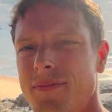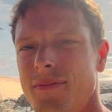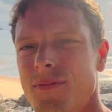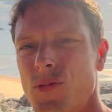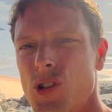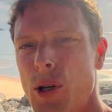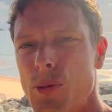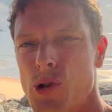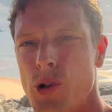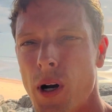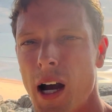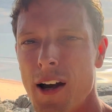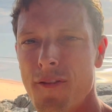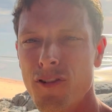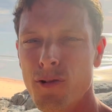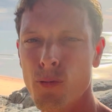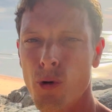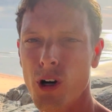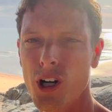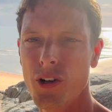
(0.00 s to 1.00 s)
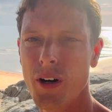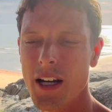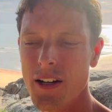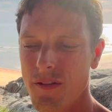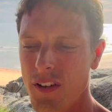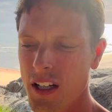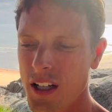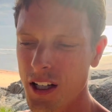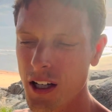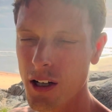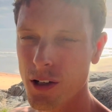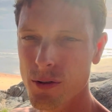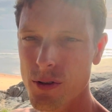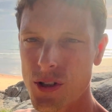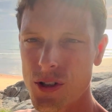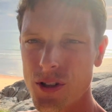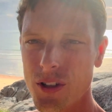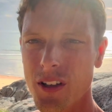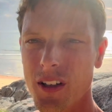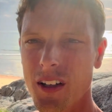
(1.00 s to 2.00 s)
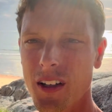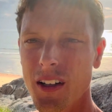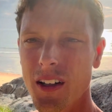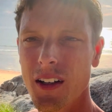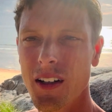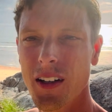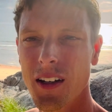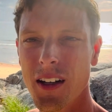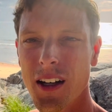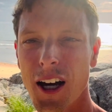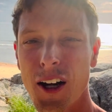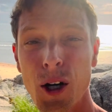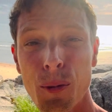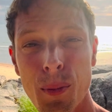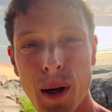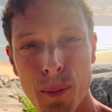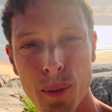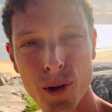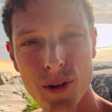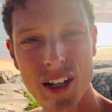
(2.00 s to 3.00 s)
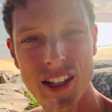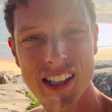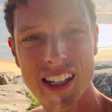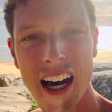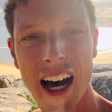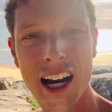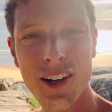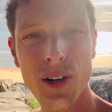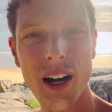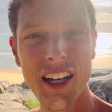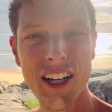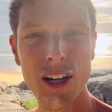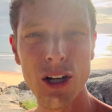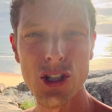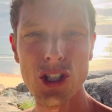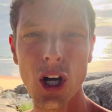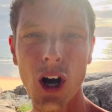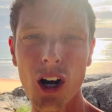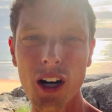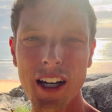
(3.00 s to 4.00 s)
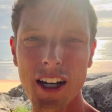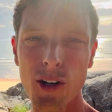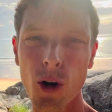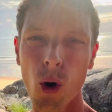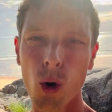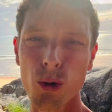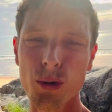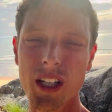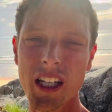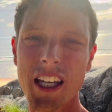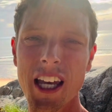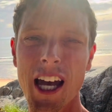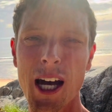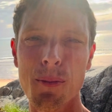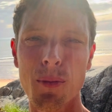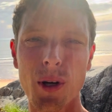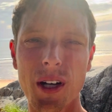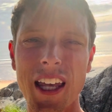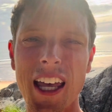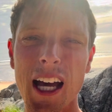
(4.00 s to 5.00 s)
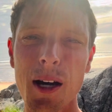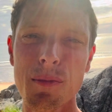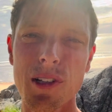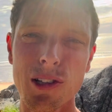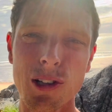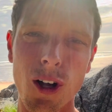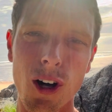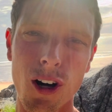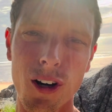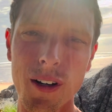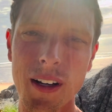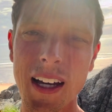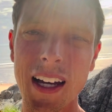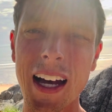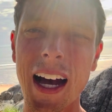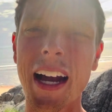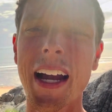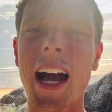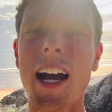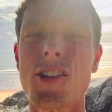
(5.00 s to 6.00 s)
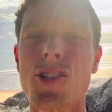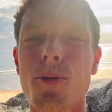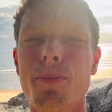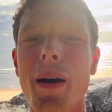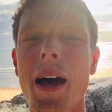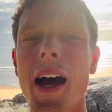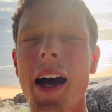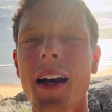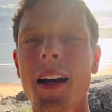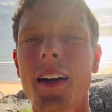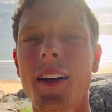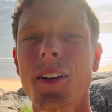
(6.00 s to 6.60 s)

Subscribe for more great videos. And remember, this guy right here talking, holding the camera, Camden Long, I got your back.